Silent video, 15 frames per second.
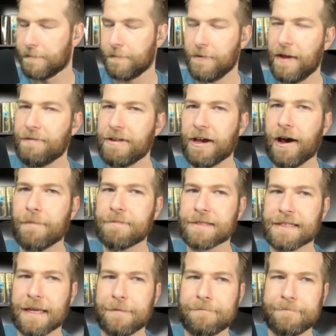We have the
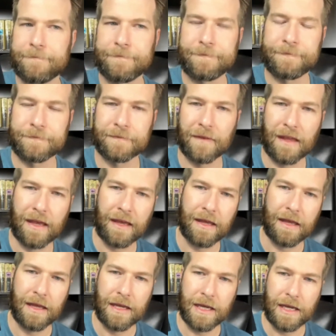opposite.
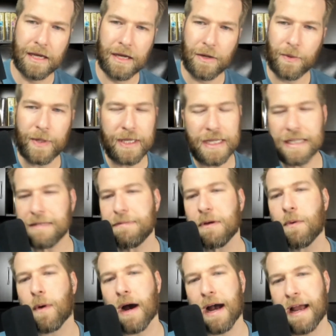We need to
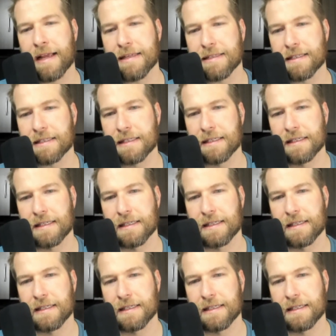be wise.